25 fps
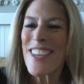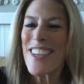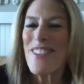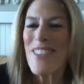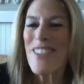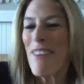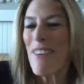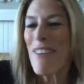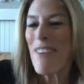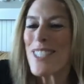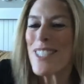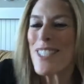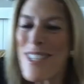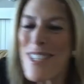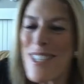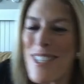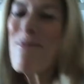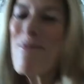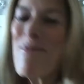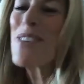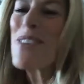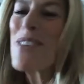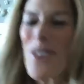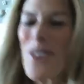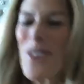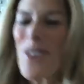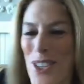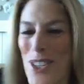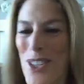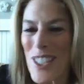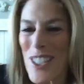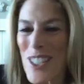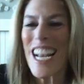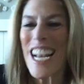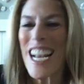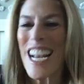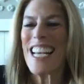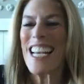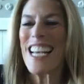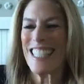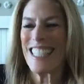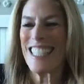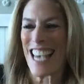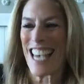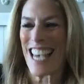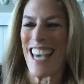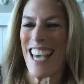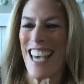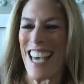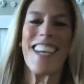you. That was going to be the first thing I
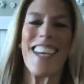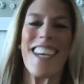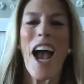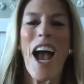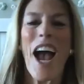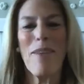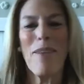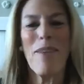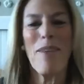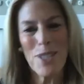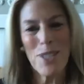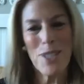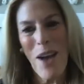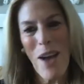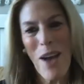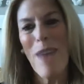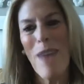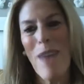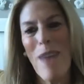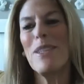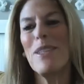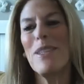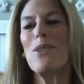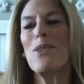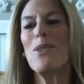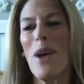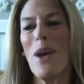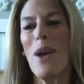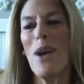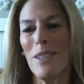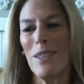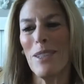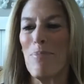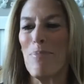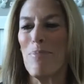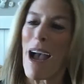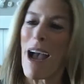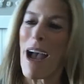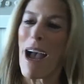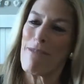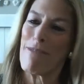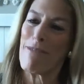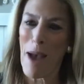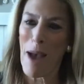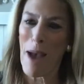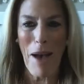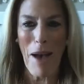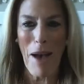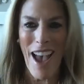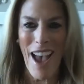said. I'm so happy to welcome my
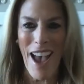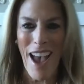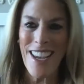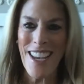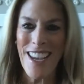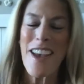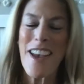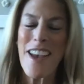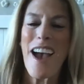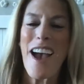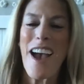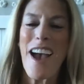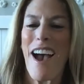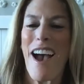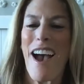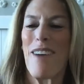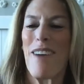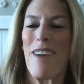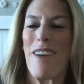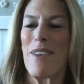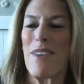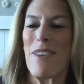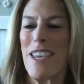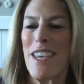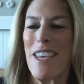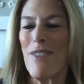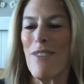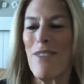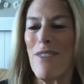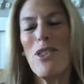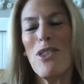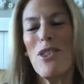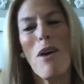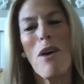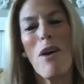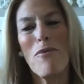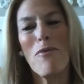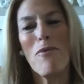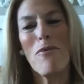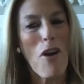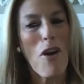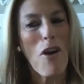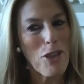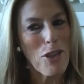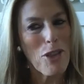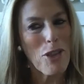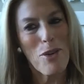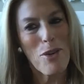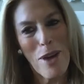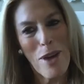rabbi, even though I'm
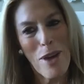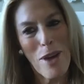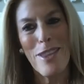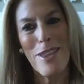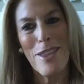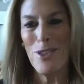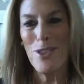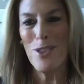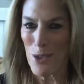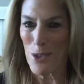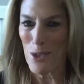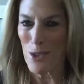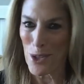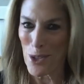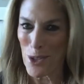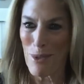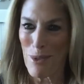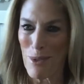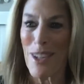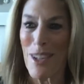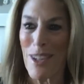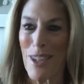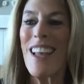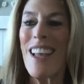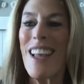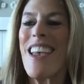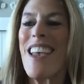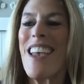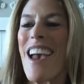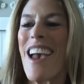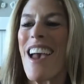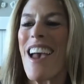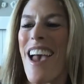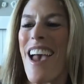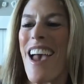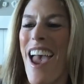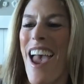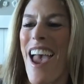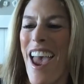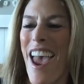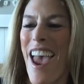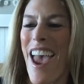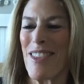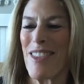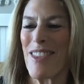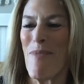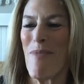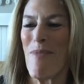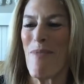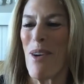farther away than usual at
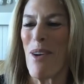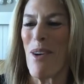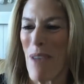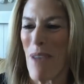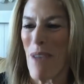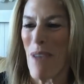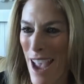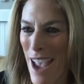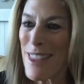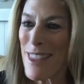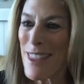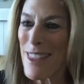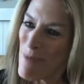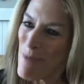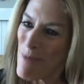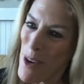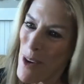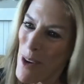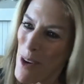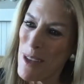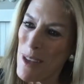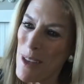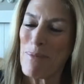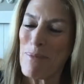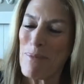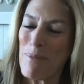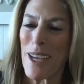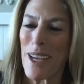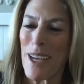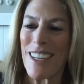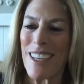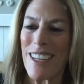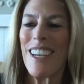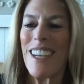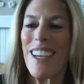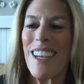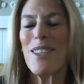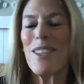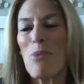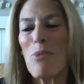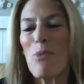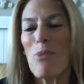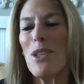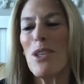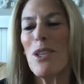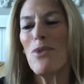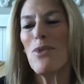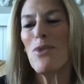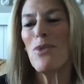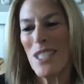the moment, but it's
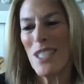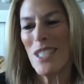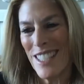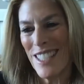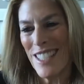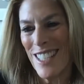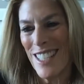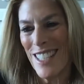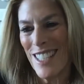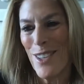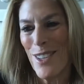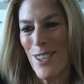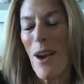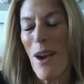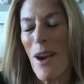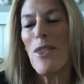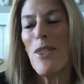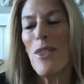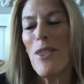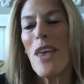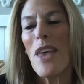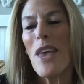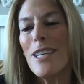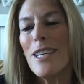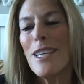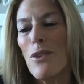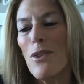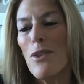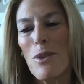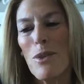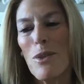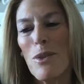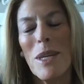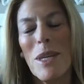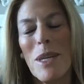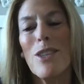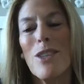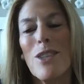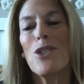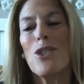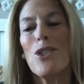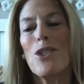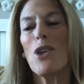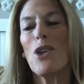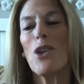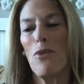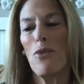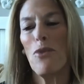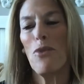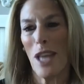wonderful to see you. And thank you for being
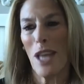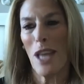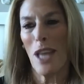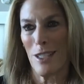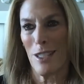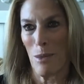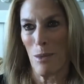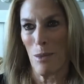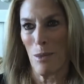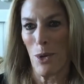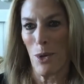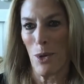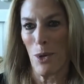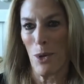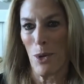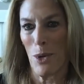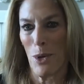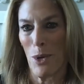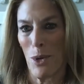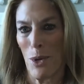so flexible.